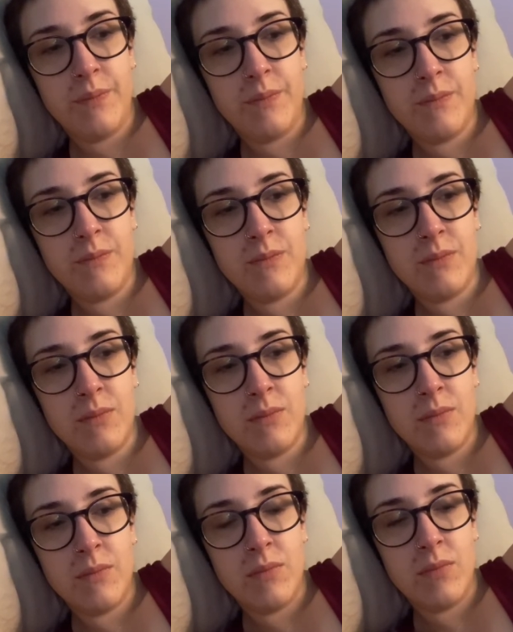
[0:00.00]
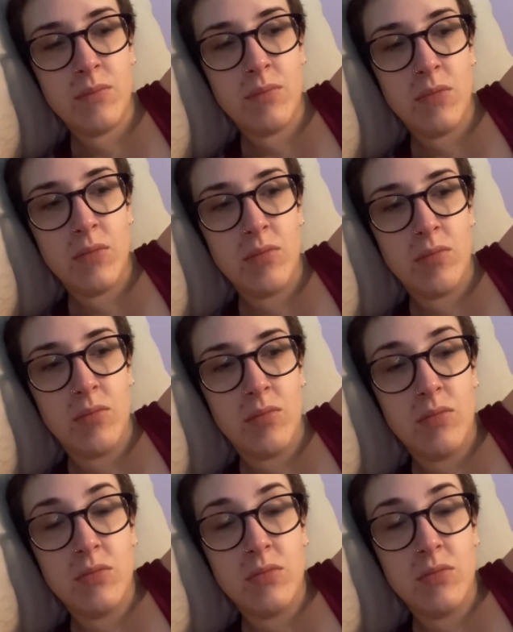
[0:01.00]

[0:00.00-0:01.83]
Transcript: Nobody speaks.